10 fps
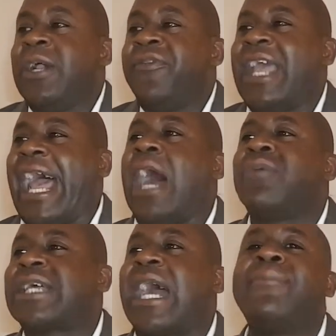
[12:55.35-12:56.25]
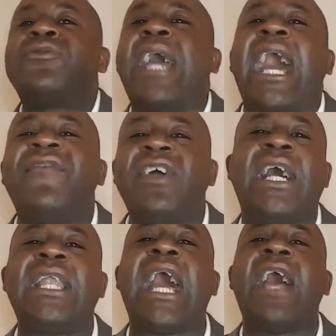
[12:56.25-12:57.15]
the outcomes we have in
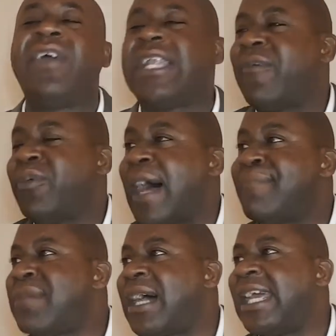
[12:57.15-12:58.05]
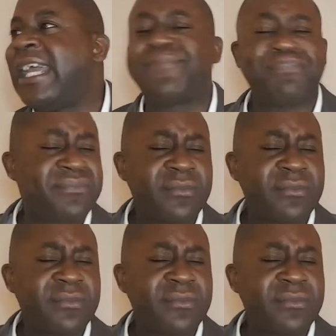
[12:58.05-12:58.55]
our life, with our money,